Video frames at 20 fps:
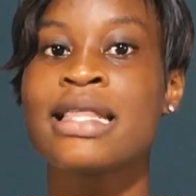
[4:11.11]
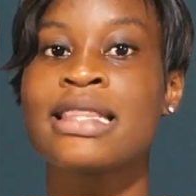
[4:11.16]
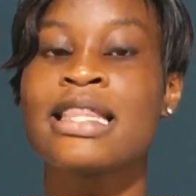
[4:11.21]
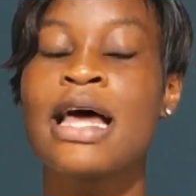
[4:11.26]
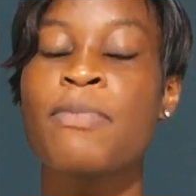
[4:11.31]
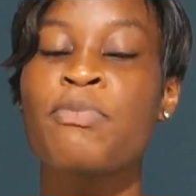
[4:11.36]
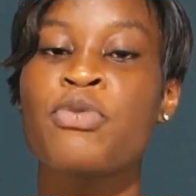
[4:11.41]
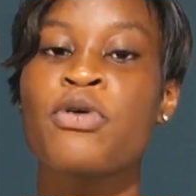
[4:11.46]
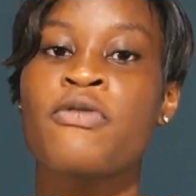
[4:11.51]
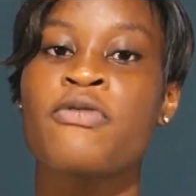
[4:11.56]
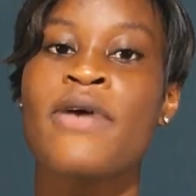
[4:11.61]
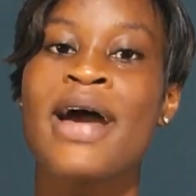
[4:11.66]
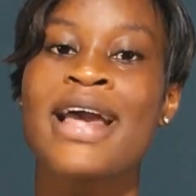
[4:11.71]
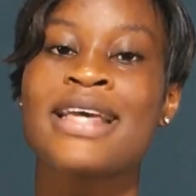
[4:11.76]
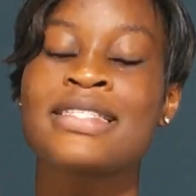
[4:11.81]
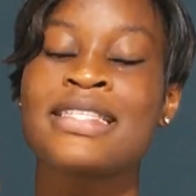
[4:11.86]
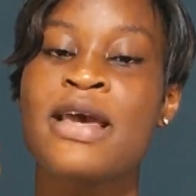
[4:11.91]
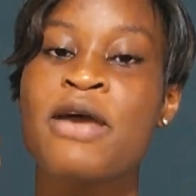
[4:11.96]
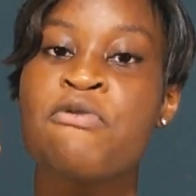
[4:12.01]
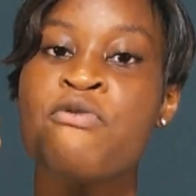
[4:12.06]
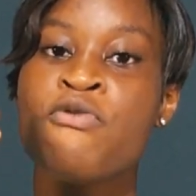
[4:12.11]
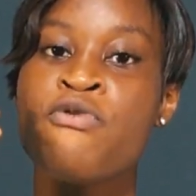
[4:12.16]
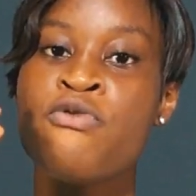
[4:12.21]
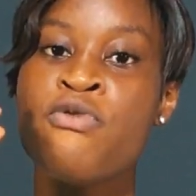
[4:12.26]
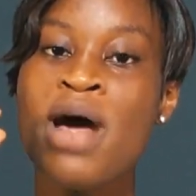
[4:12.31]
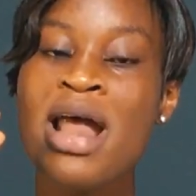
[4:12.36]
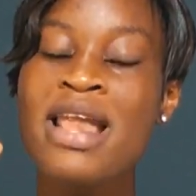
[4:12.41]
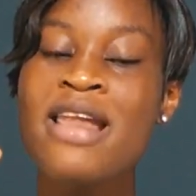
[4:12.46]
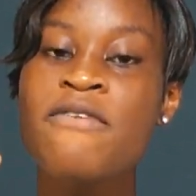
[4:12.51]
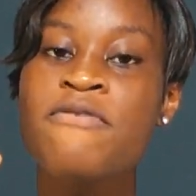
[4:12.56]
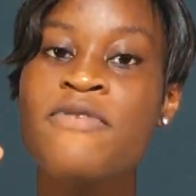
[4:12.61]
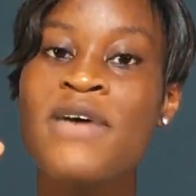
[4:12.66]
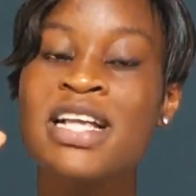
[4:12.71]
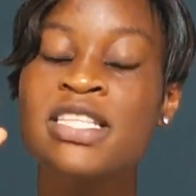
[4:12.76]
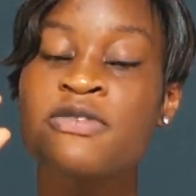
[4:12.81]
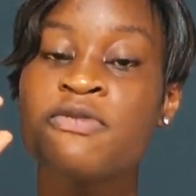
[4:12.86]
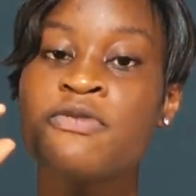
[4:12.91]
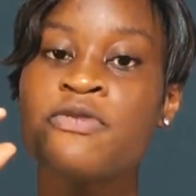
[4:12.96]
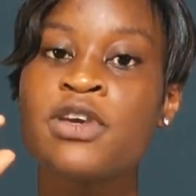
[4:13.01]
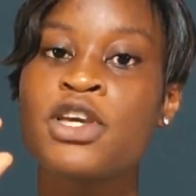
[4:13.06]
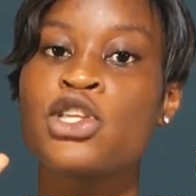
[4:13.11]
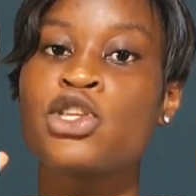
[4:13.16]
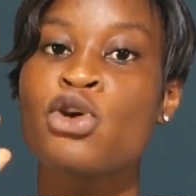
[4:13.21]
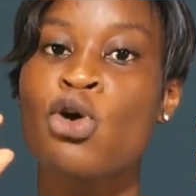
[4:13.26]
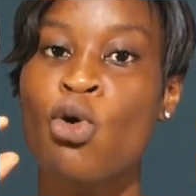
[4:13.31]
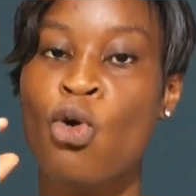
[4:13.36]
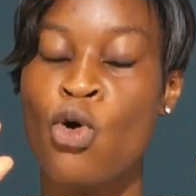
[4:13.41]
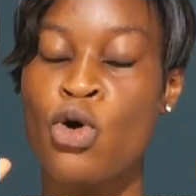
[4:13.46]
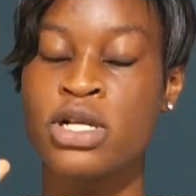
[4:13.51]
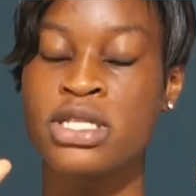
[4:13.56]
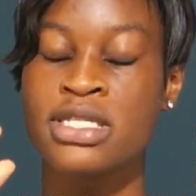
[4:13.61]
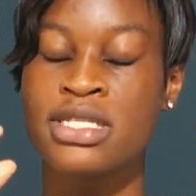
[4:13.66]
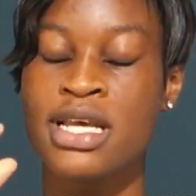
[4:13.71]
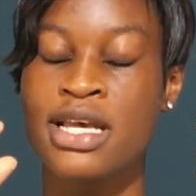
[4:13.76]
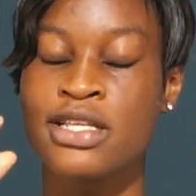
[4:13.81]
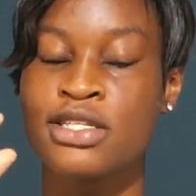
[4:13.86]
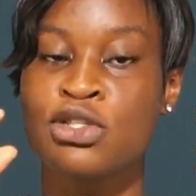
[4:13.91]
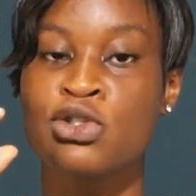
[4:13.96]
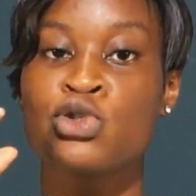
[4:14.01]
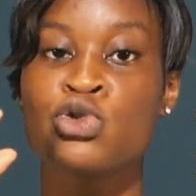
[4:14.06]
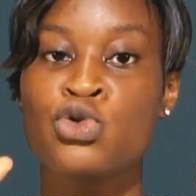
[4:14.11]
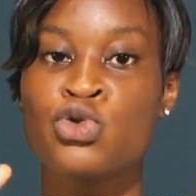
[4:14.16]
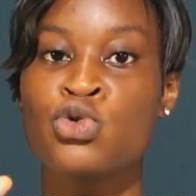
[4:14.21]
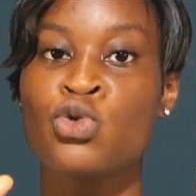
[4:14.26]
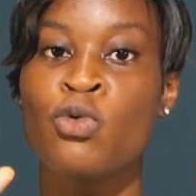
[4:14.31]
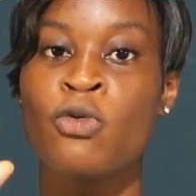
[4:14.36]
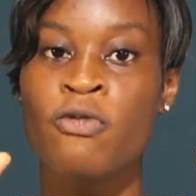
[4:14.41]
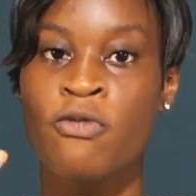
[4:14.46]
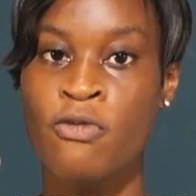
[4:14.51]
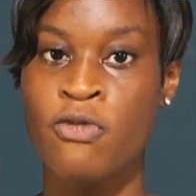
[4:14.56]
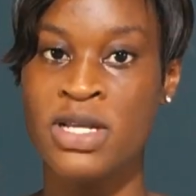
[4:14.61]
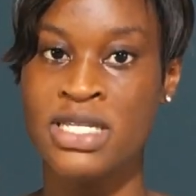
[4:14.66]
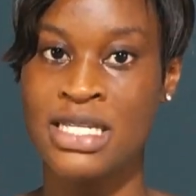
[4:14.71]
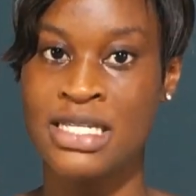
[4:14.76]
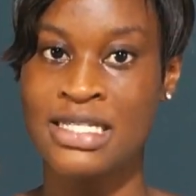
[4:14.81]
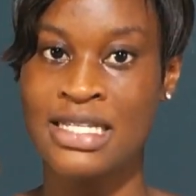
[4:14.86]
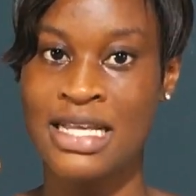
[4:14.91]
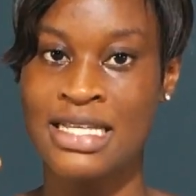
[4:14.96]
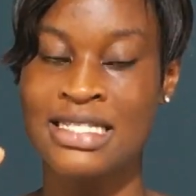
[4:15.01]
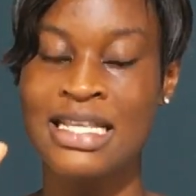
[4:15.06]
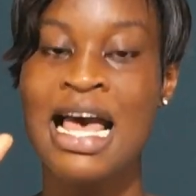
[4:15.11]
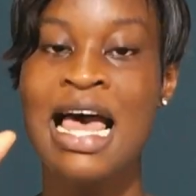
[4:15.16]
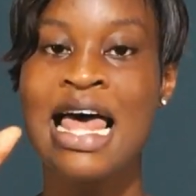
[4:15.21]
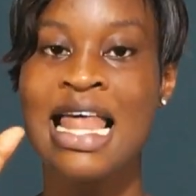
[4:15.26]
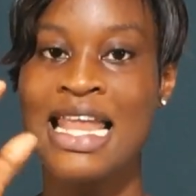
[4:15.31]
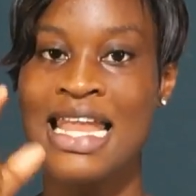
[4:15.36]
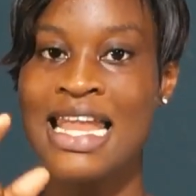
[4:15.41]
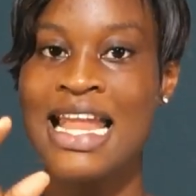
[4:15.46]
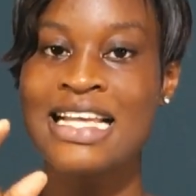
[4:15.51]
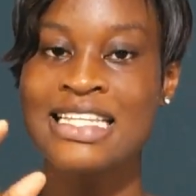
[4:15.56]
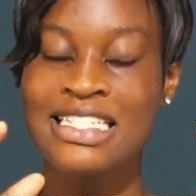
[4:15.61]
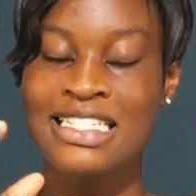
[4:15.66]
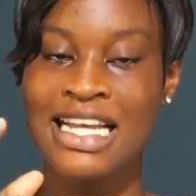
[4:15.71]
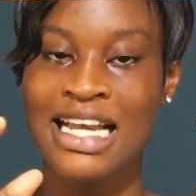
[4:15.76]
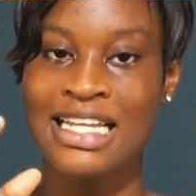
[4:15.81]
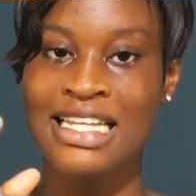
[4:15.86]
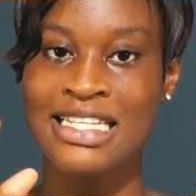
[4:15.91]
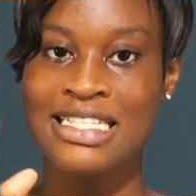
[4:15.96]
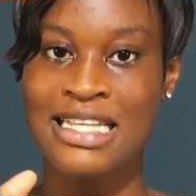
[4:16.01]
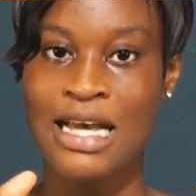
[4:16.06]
that provides relevant video content to visitors. Let's check this